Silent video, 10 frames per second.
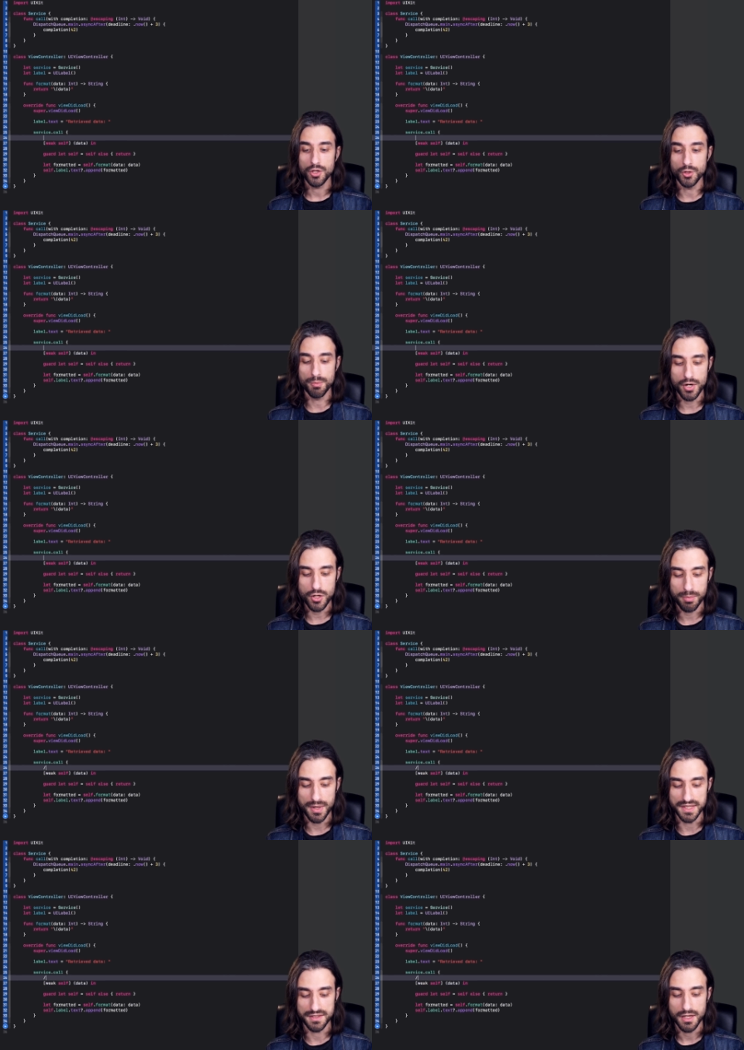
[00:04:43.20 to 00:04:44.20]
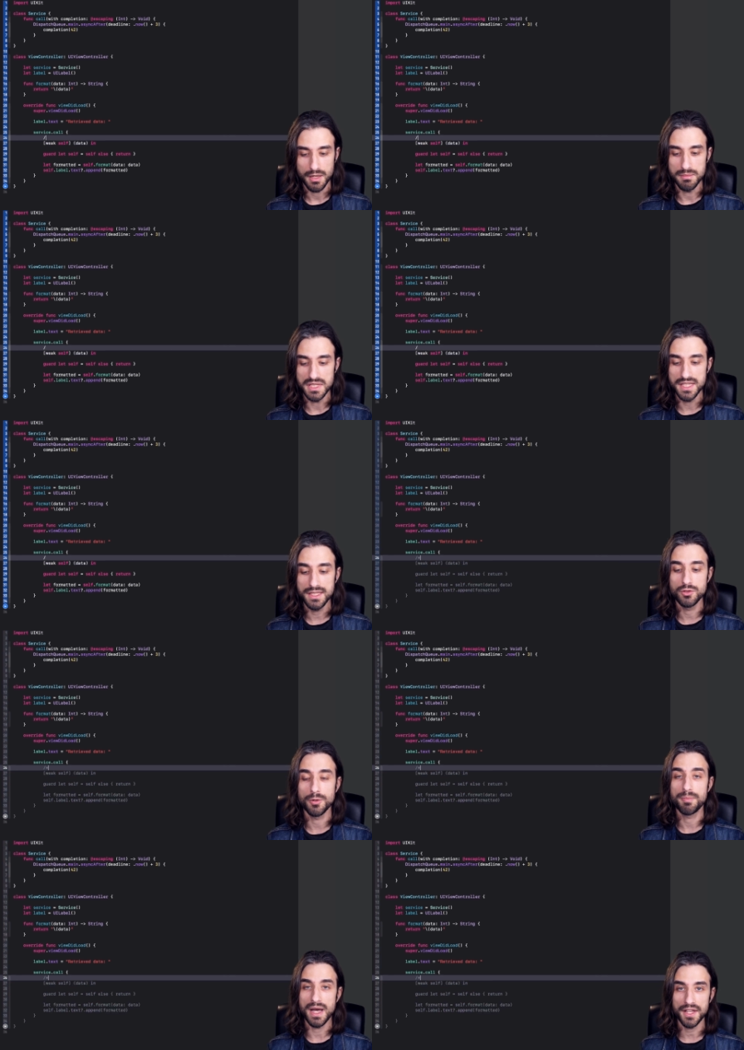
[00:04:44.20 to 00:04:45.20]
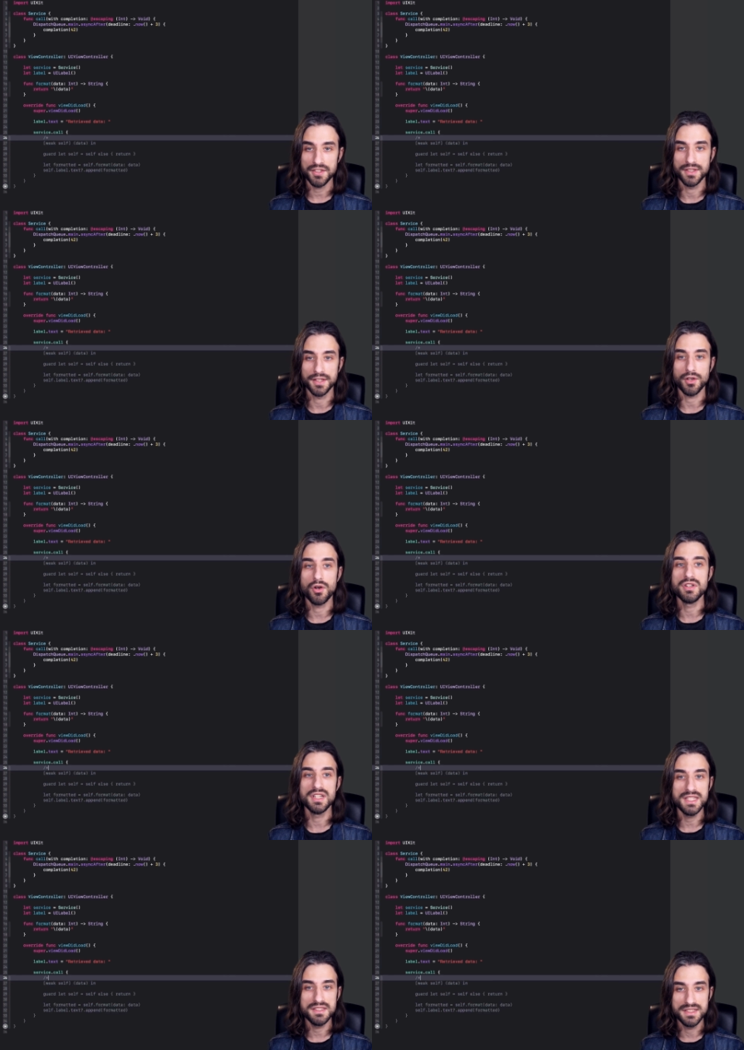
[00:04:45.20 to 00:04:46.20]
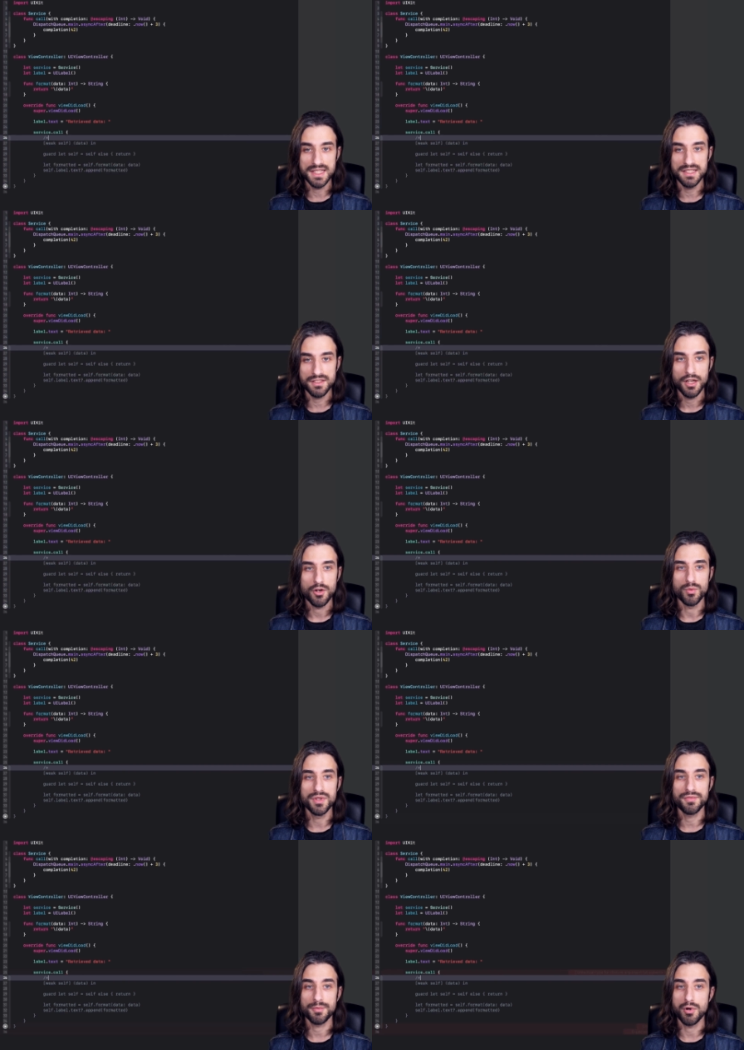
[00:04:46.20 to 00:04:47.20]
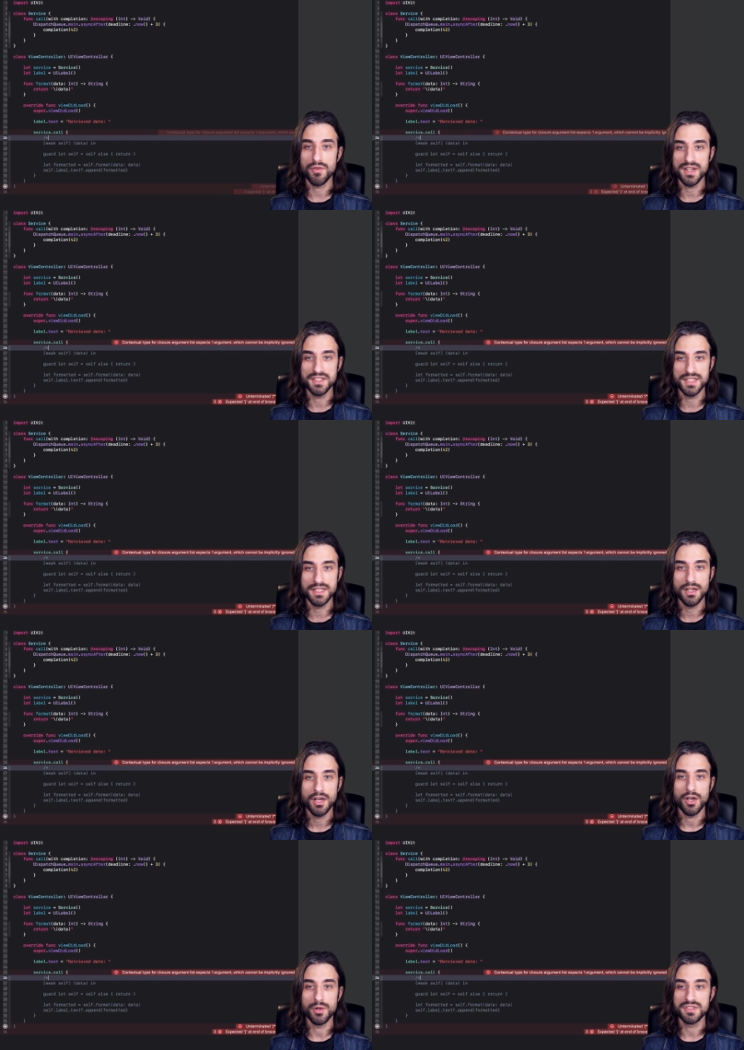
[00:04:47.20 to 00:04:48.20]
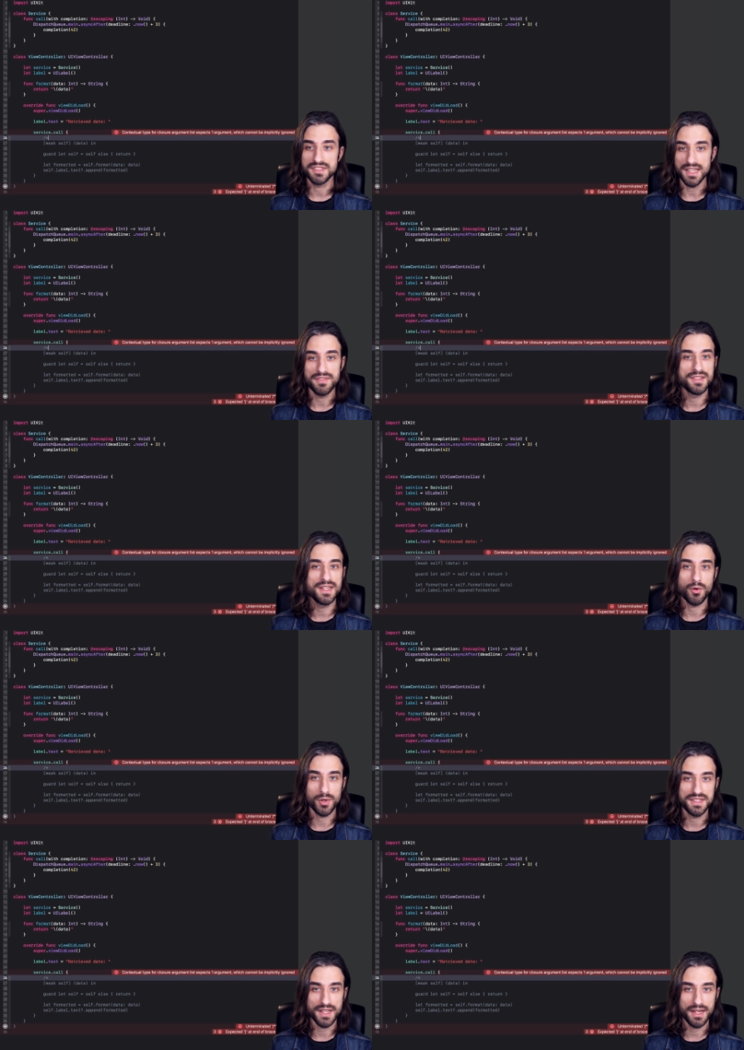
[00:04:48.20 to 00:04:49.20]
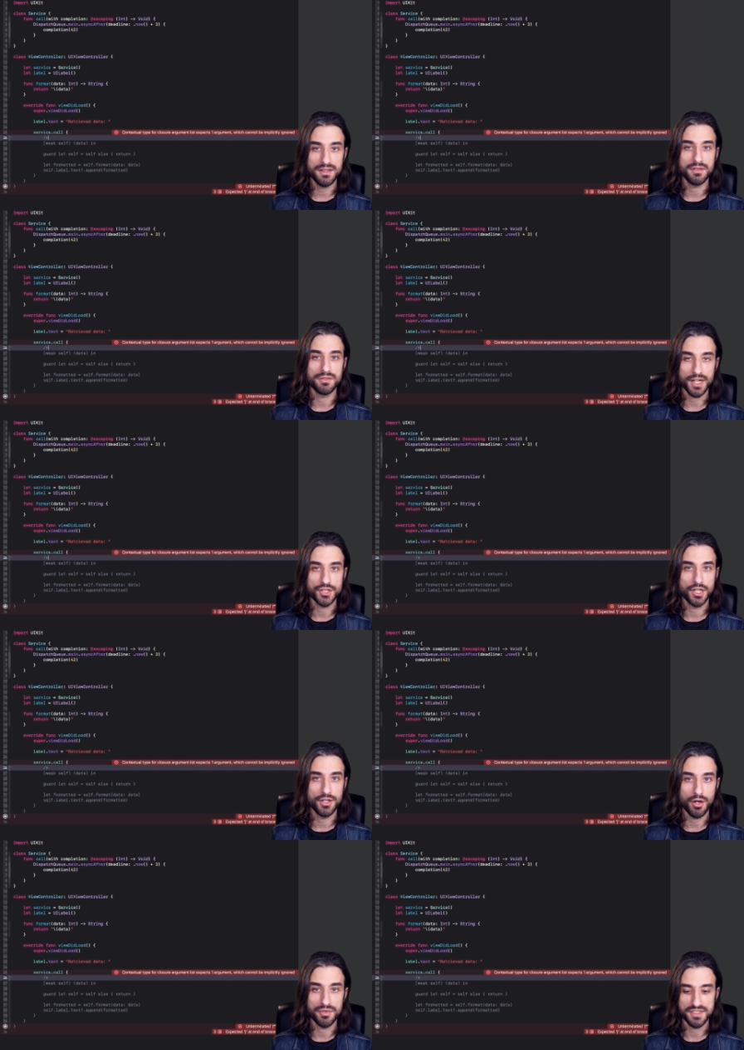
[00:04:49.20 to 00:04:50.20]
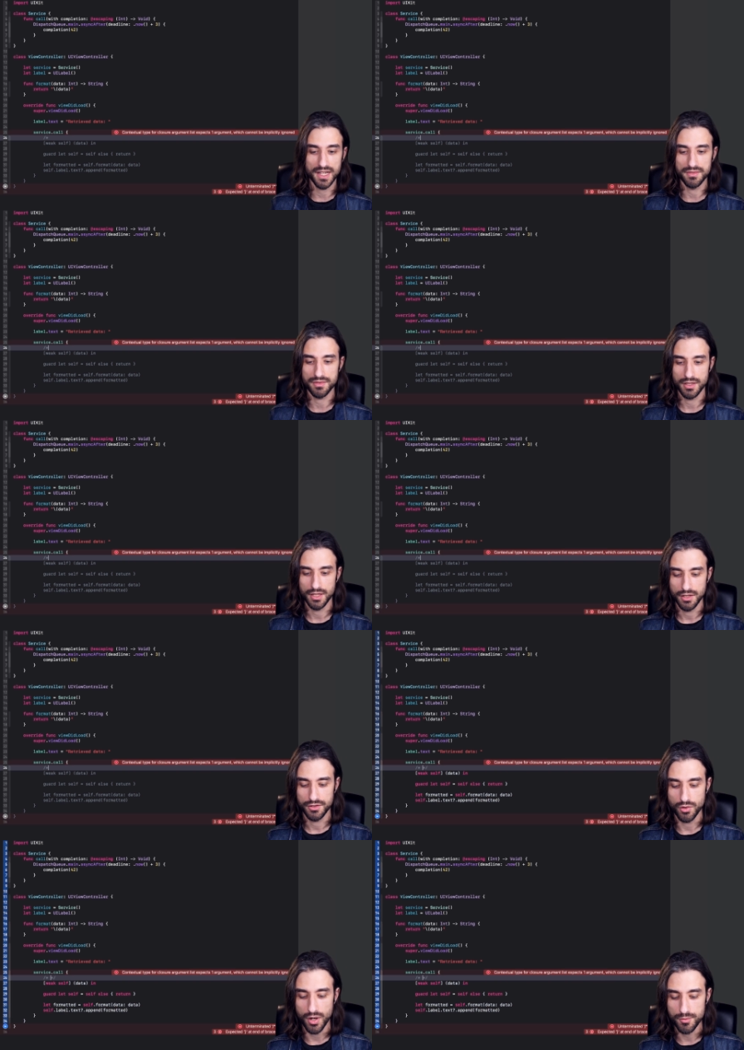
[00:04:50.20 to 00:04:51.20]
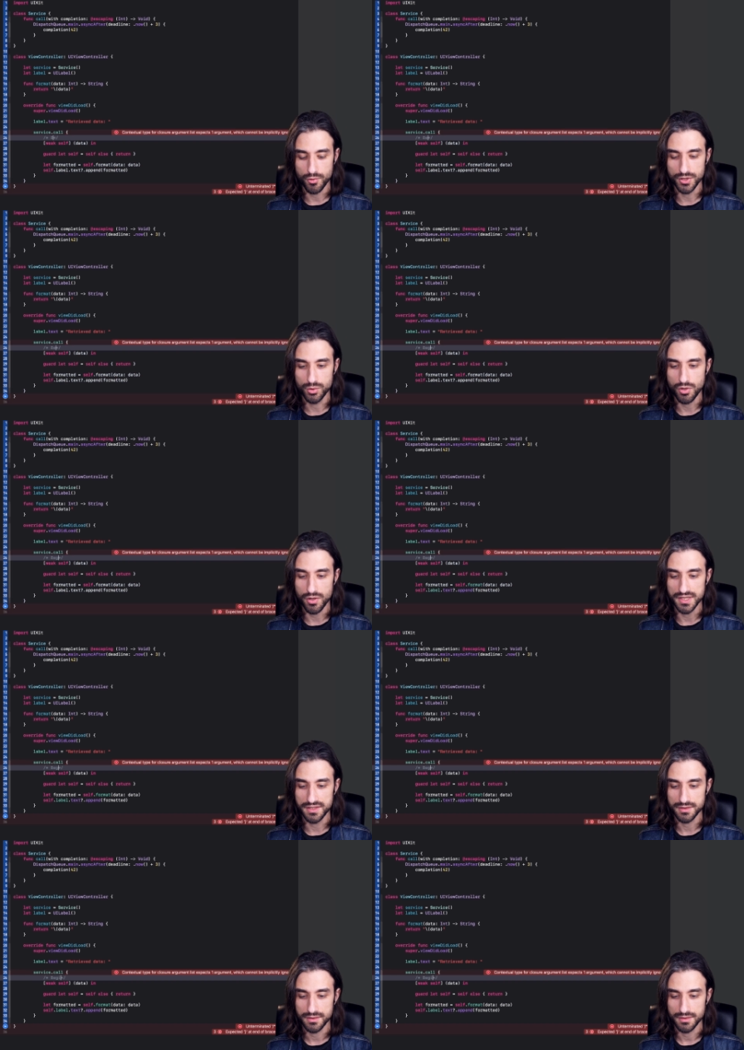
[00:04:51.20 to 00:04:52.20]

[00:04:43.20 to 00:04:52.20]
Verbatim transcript: the boilerplate, meaning the part that only deals with providing a safely retained version of self. So I'm going to call it